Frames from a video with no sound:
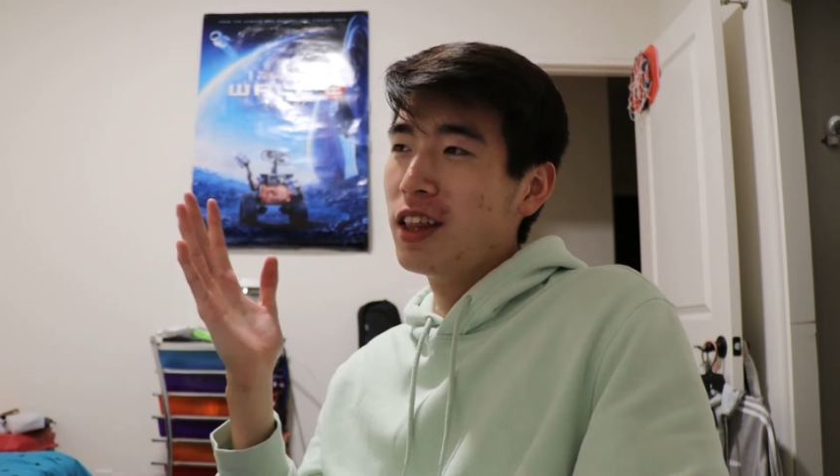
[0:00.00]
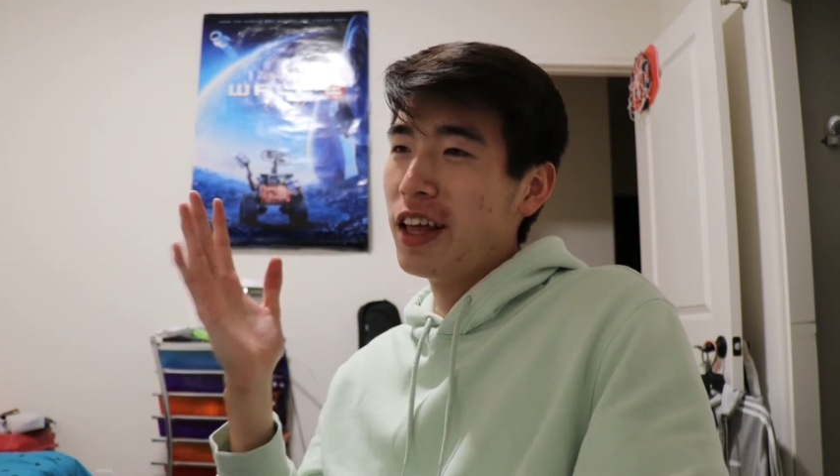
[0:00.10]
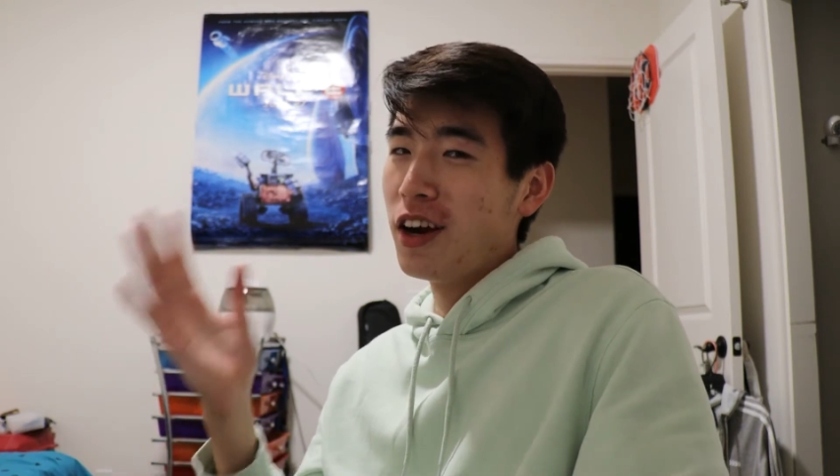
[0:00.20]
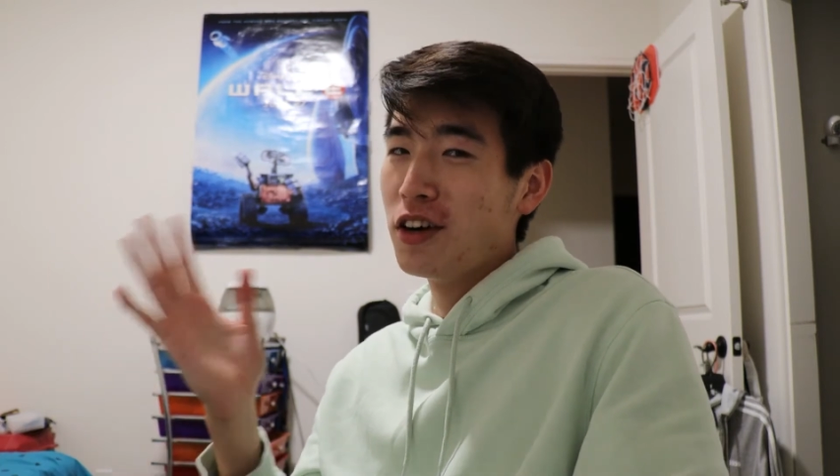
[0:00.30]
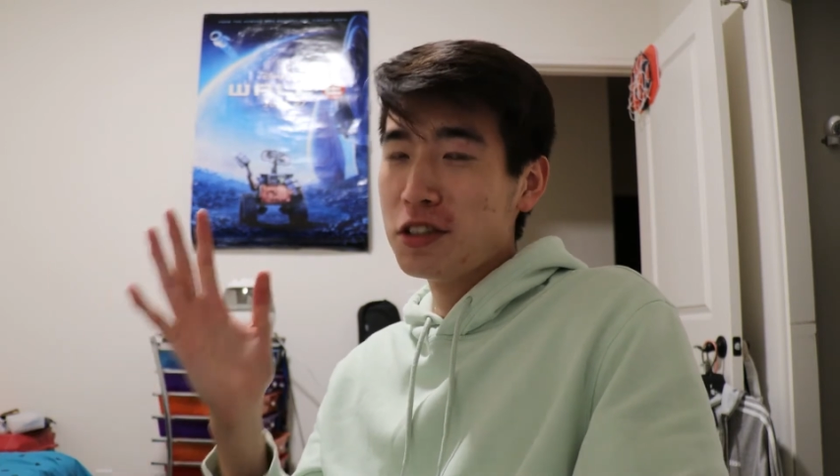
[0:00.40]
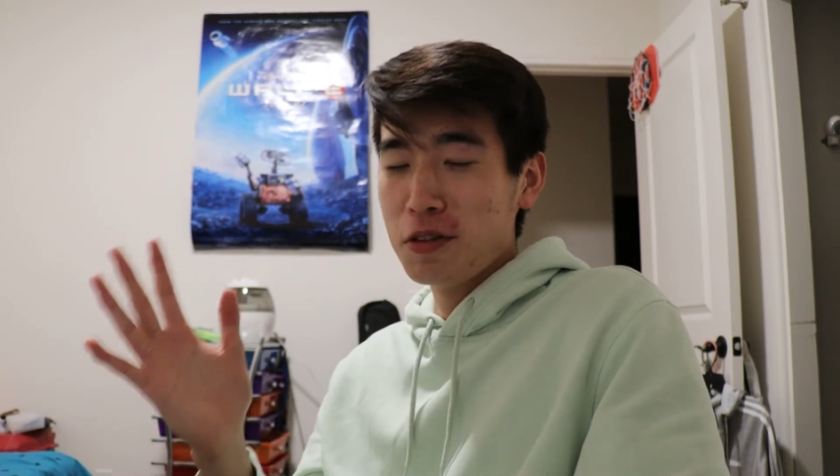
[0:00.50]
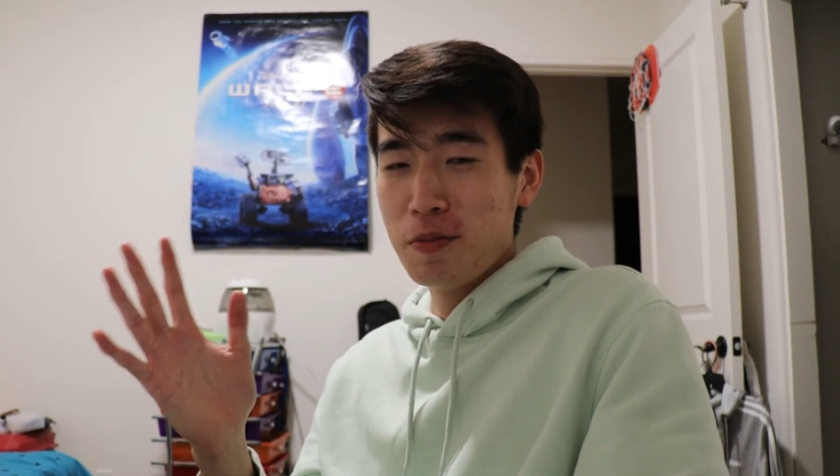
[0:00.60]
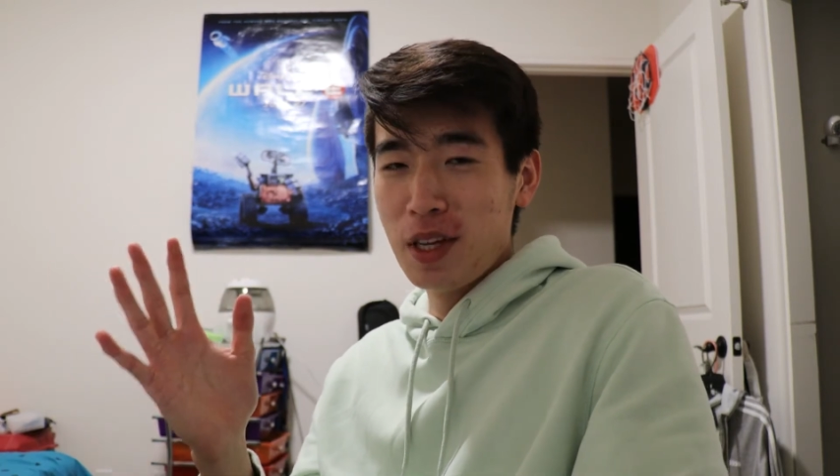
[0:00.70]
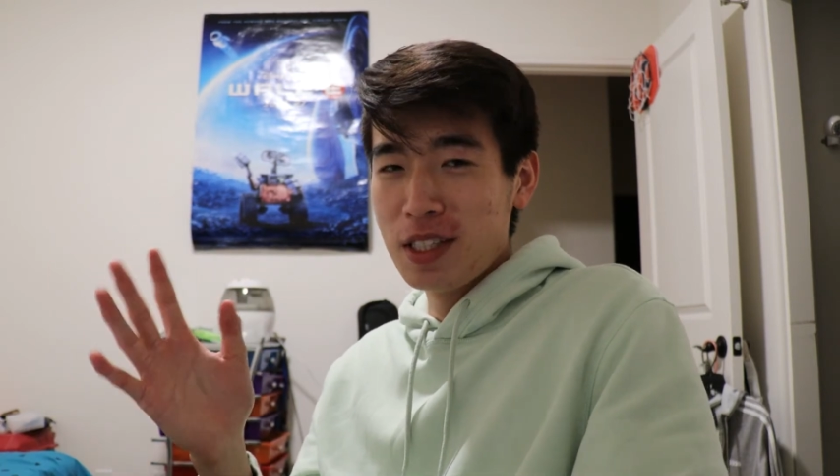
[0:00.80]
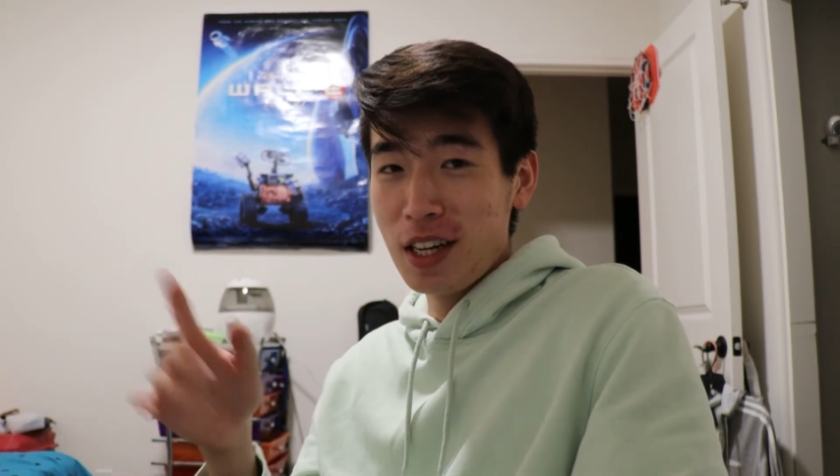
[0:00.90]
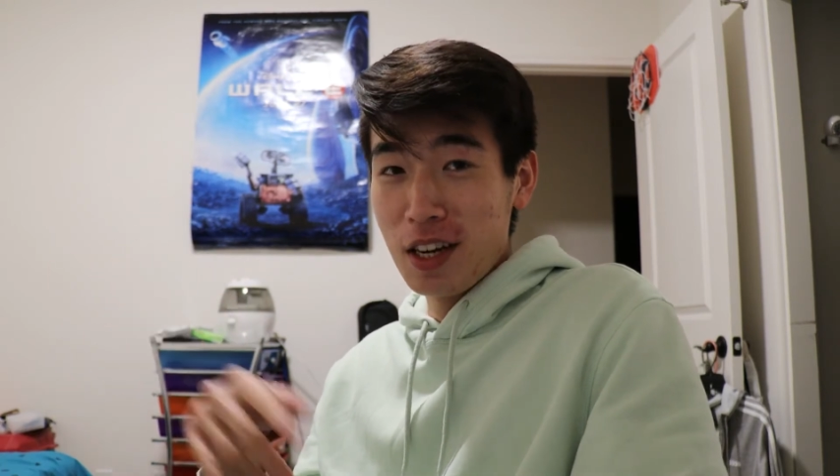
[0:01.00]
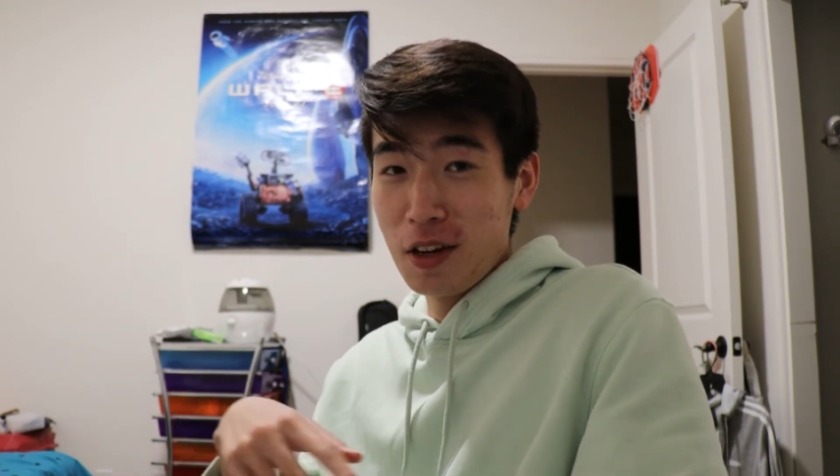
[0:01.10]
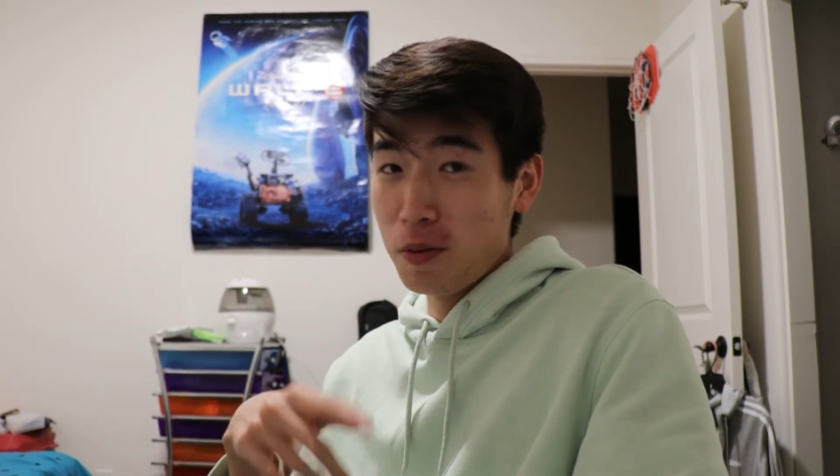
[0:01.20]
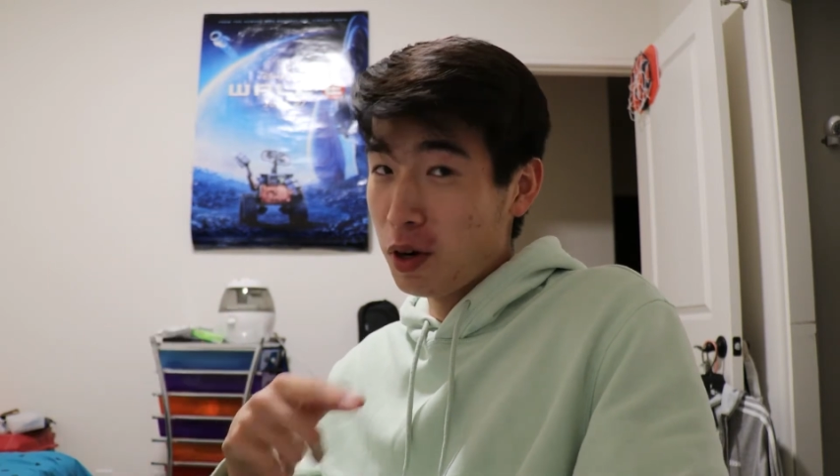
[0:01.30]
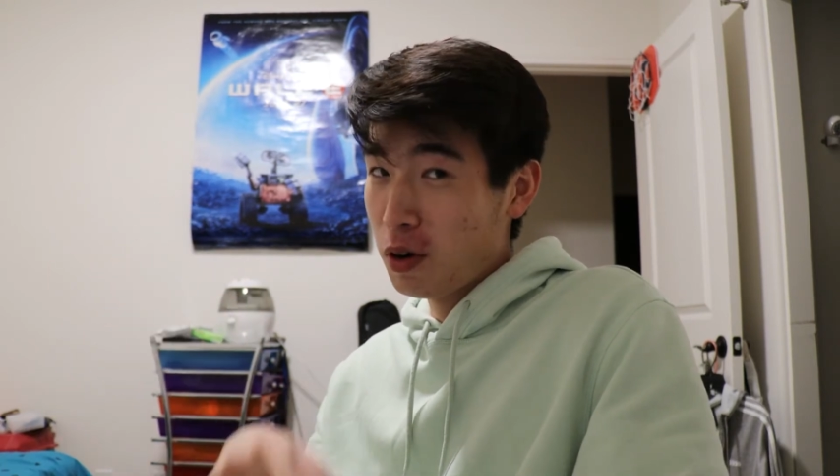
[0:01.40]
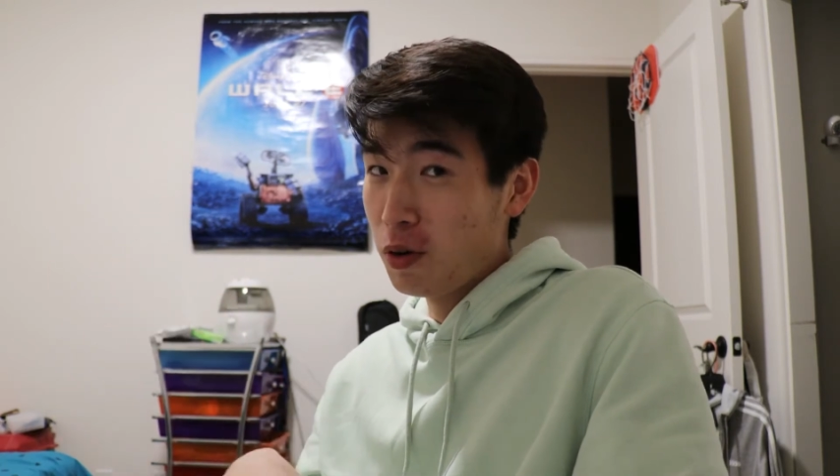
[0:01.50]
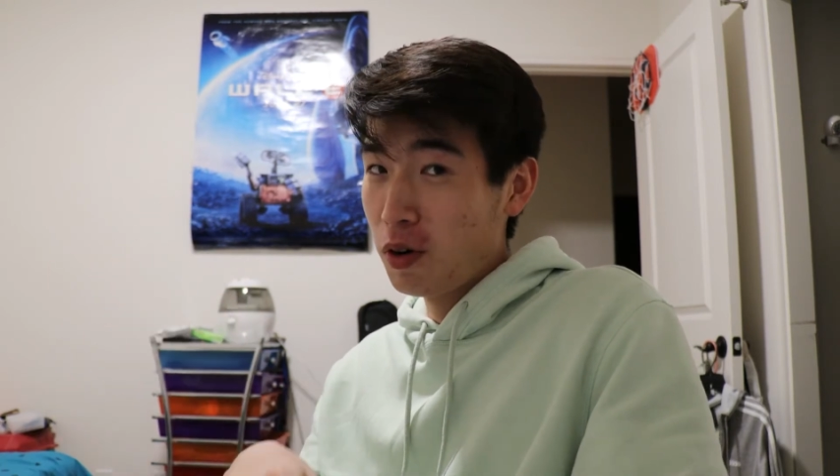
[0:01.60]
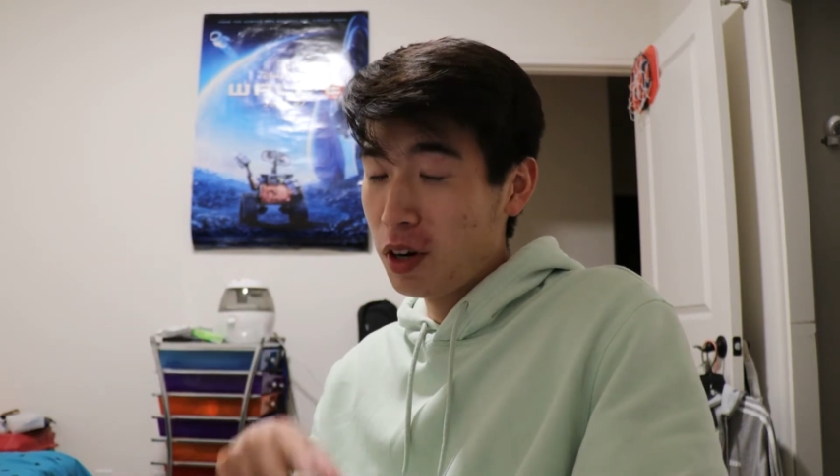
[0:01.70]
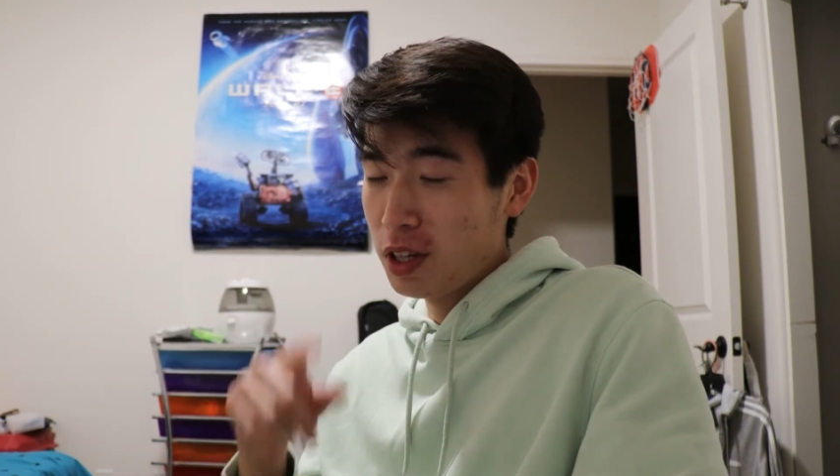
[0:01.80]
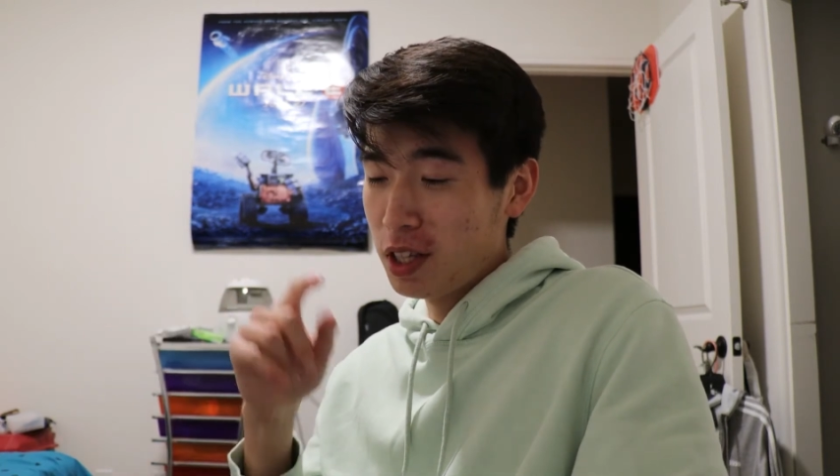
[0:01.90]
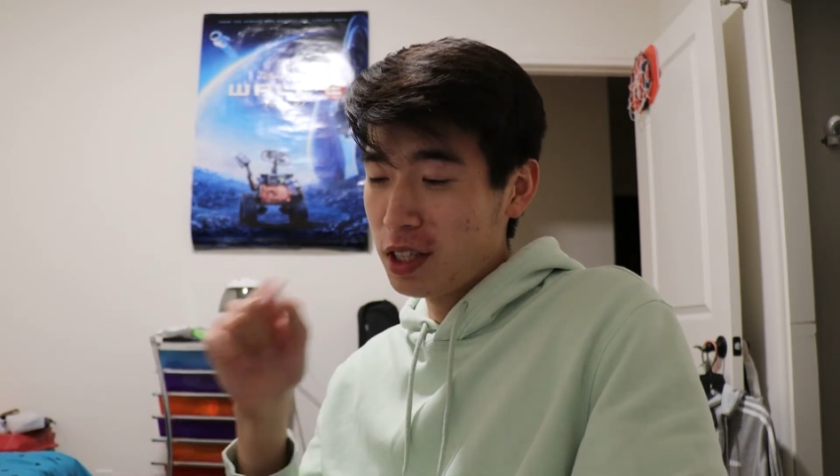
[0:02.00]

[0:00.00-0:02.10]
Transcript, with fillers: That also means that it could record